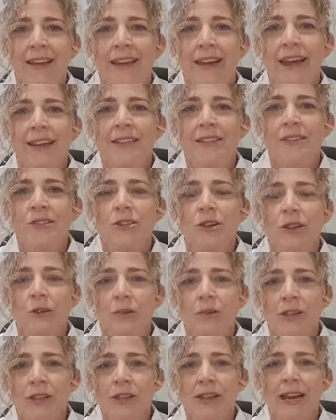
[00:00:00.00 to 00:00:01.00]
And so
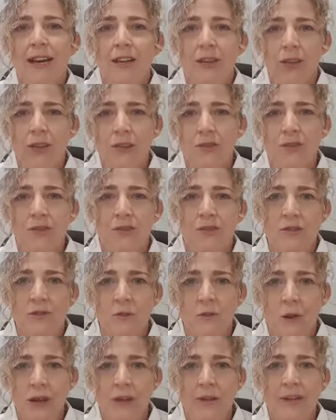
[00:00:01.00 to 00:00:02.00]
with that
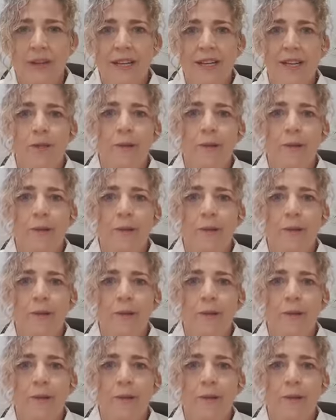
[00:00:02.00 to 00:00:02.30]
constant worry,